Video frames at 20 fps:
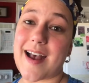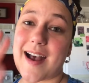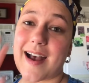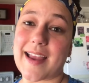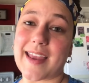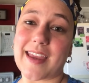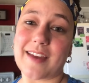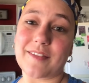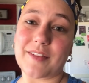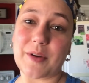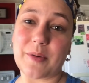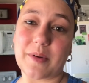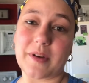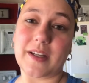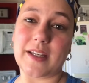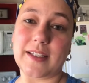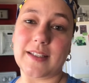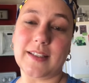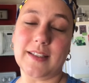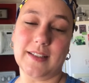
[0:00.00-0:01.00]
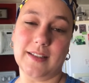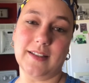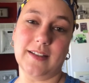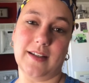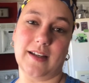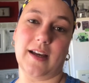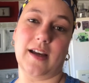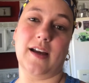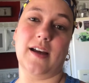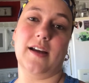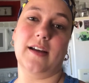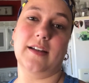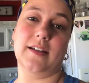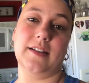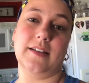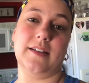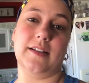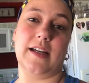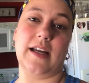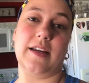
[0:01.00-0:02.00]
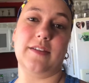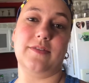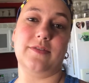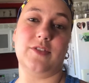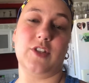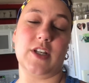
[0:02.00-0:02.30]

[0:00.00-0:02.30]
Hi everyone! I've